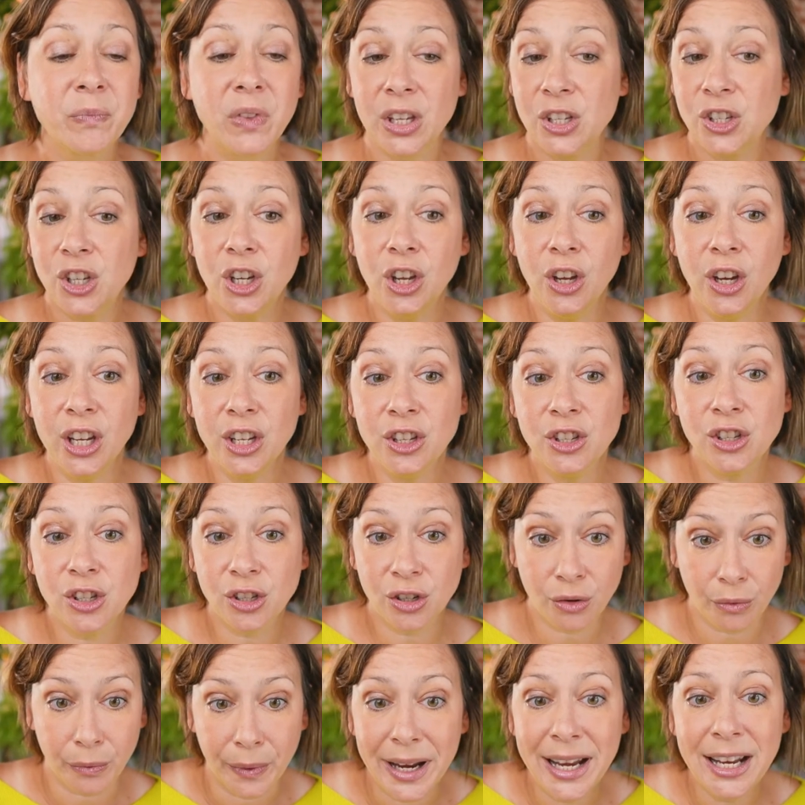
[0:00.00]
So you can
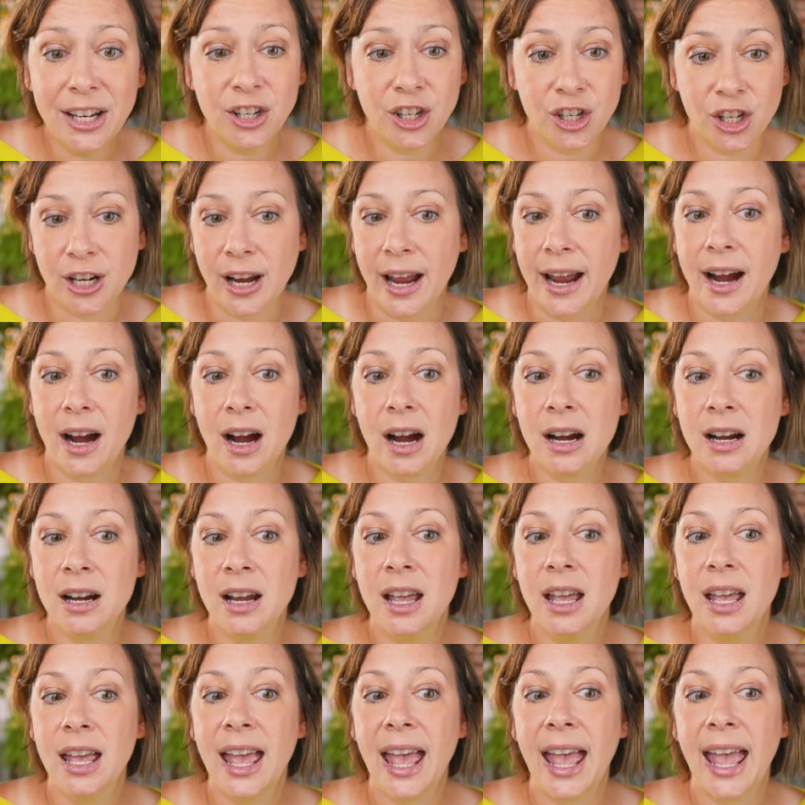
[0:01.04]
screen share
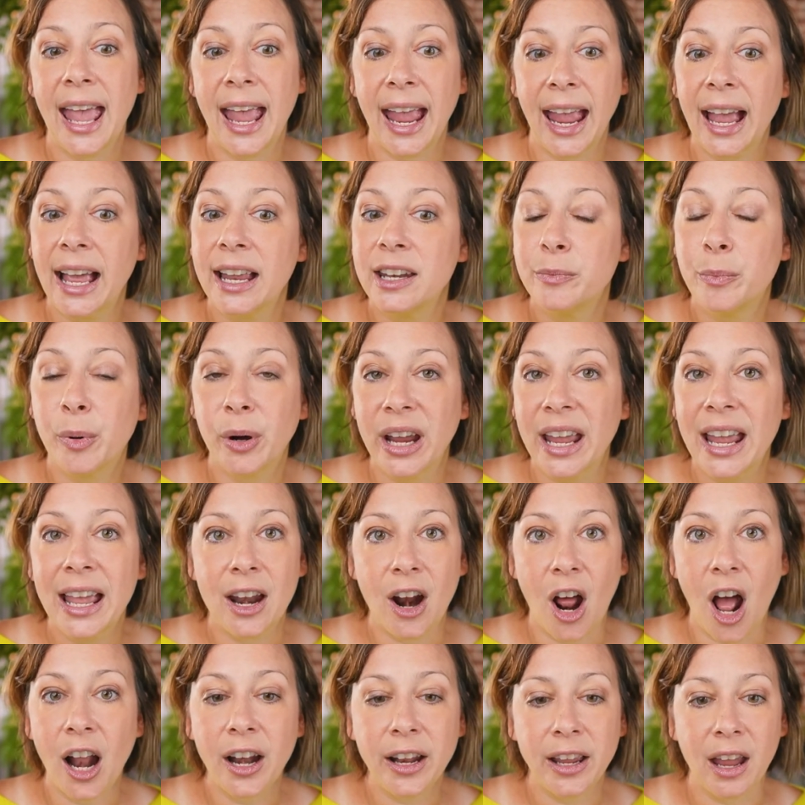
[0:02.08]
and bring in
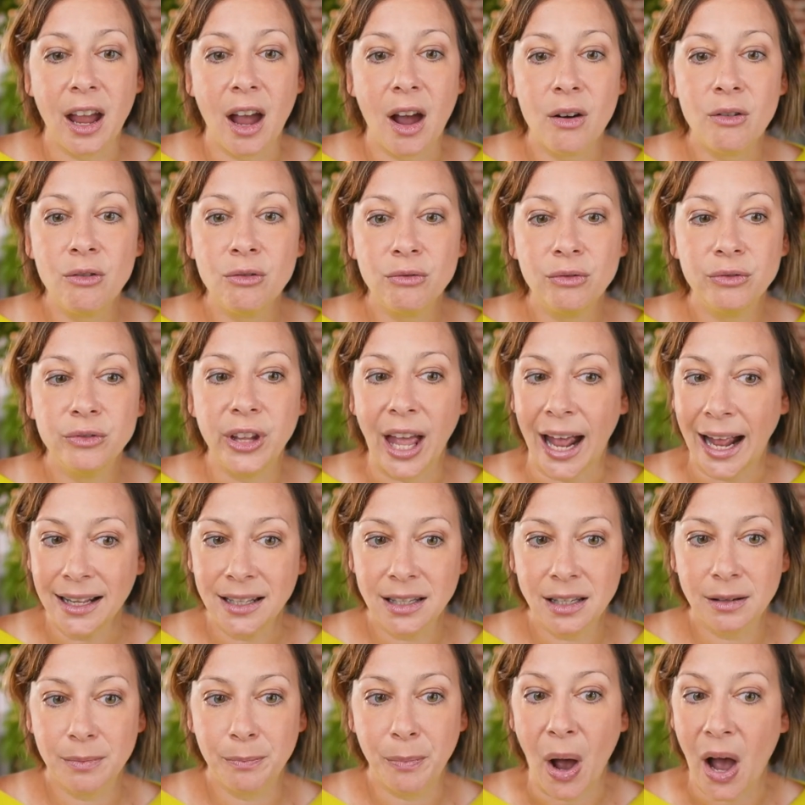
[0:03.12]
audio.
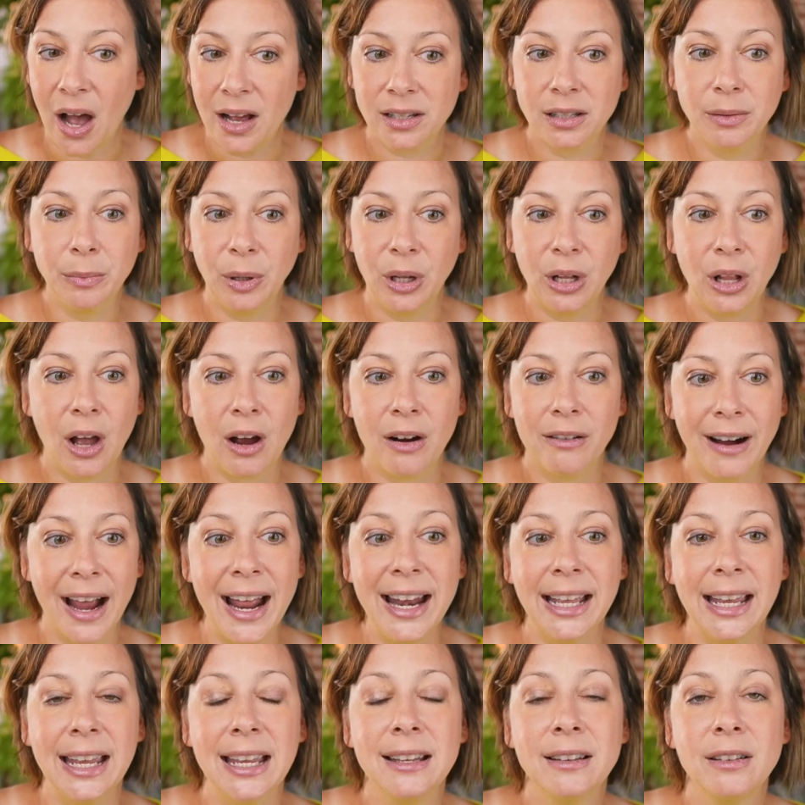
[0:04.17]
That's possible
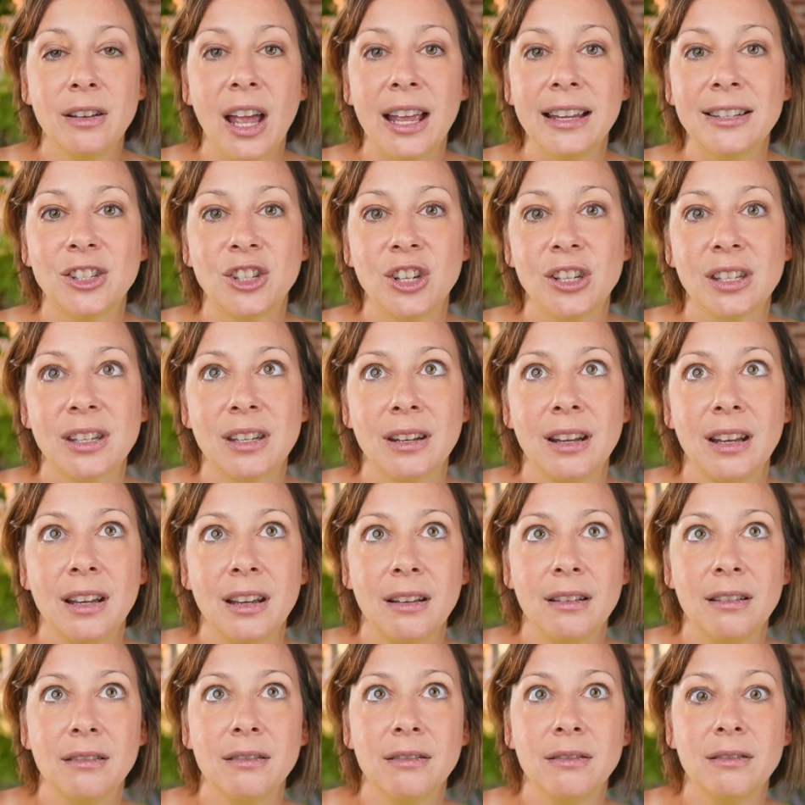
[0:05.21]
already. It's just,
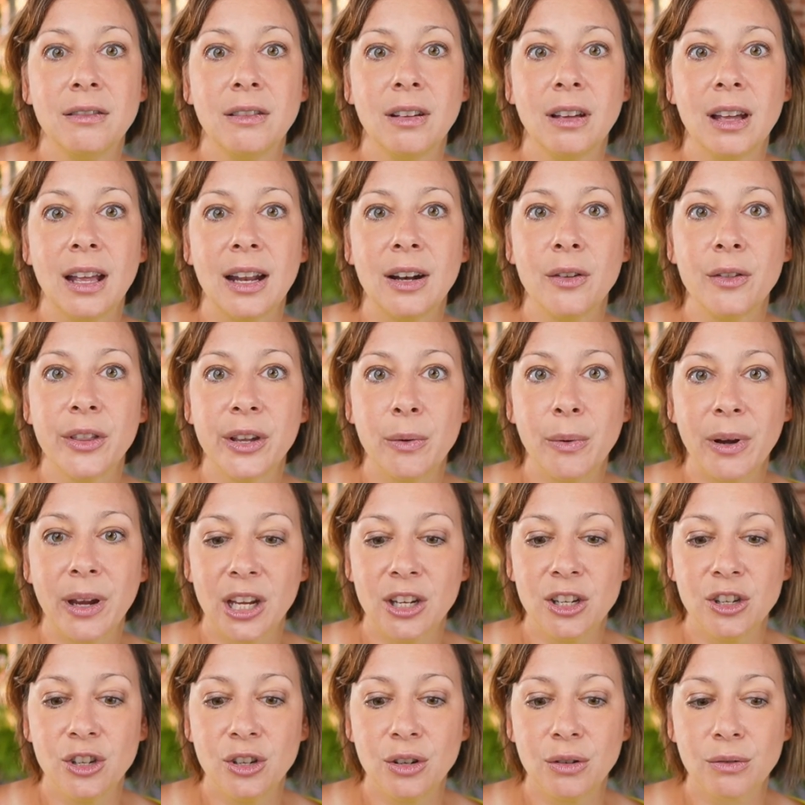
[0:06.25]
I don't think we
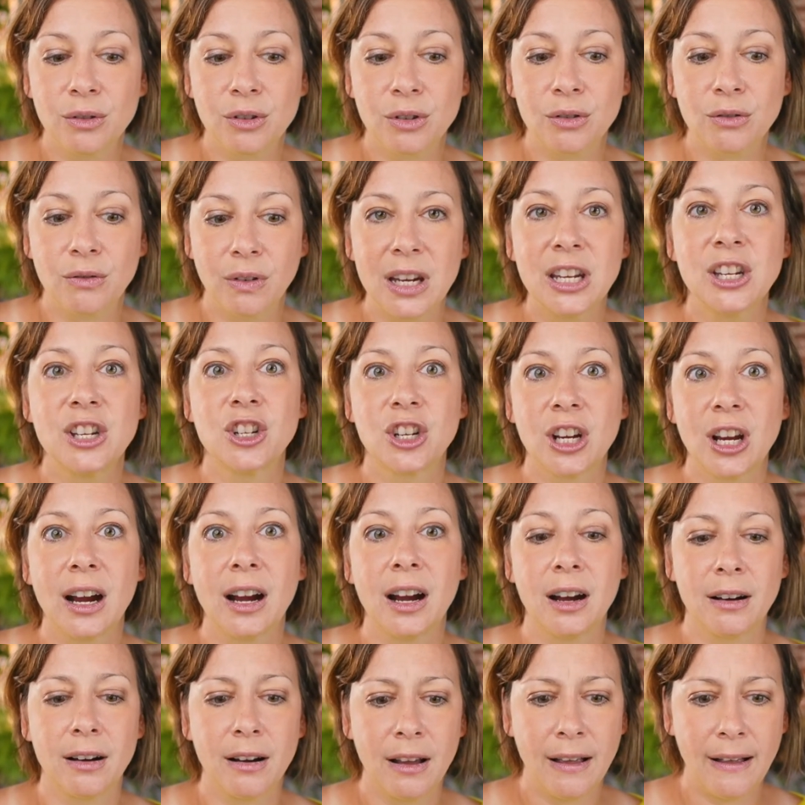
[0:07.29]
can do screen
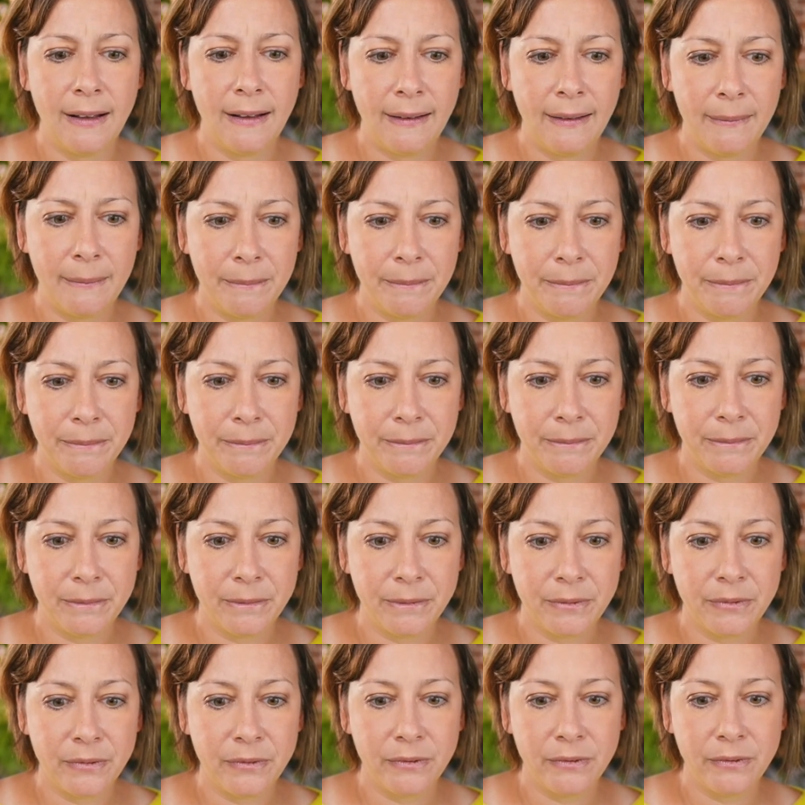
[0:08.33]
share.
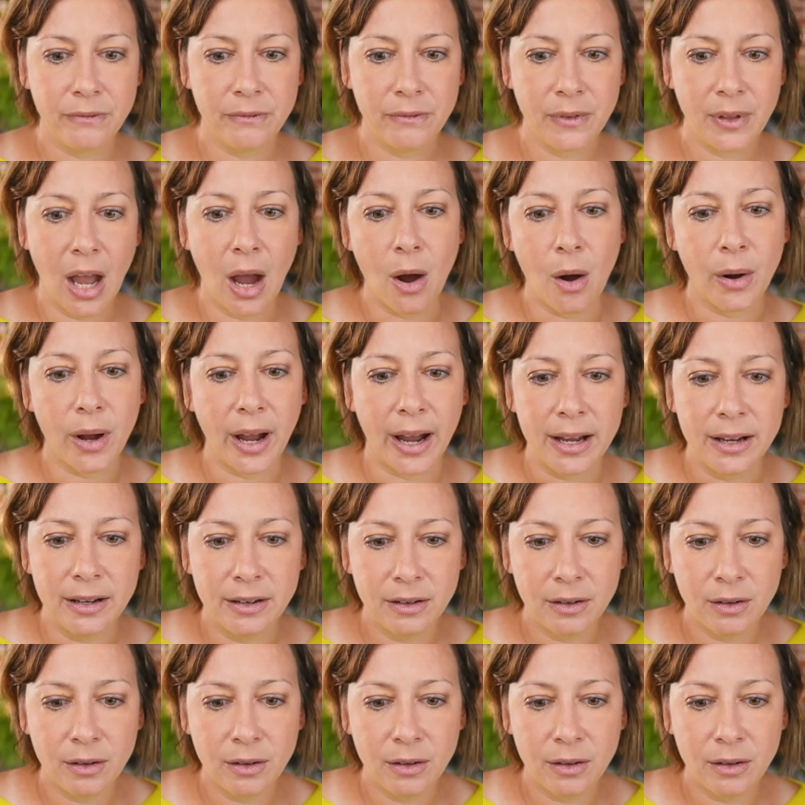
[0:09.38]
Oh, okay.